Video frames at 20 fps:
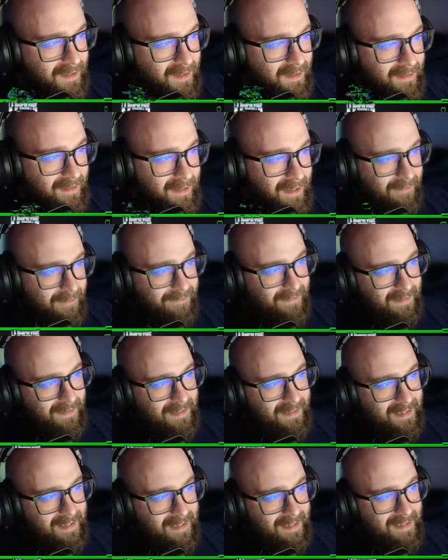gold equip
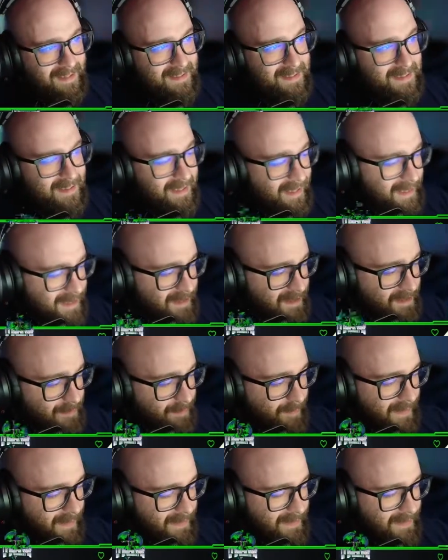on them.
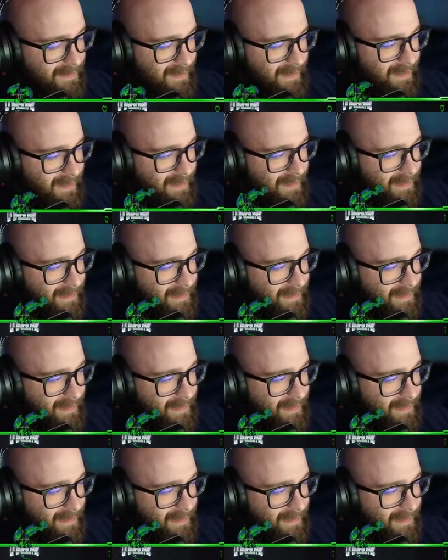And I